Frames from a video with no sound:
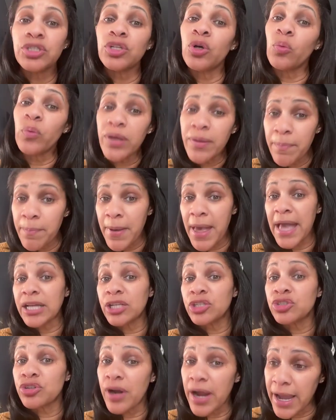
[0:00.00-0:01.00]
So we
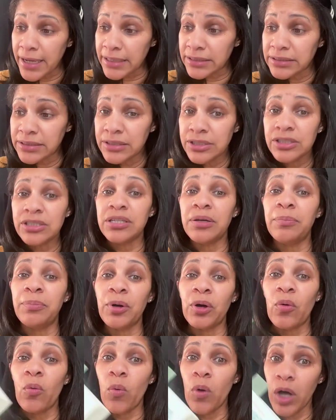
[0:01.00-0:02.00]
backtracked to
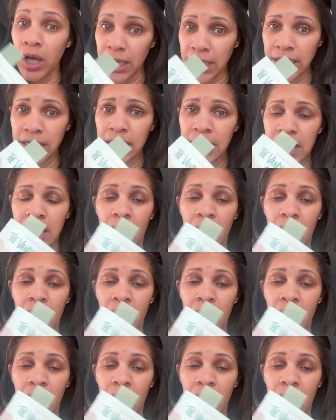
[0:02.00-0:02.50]
book 1,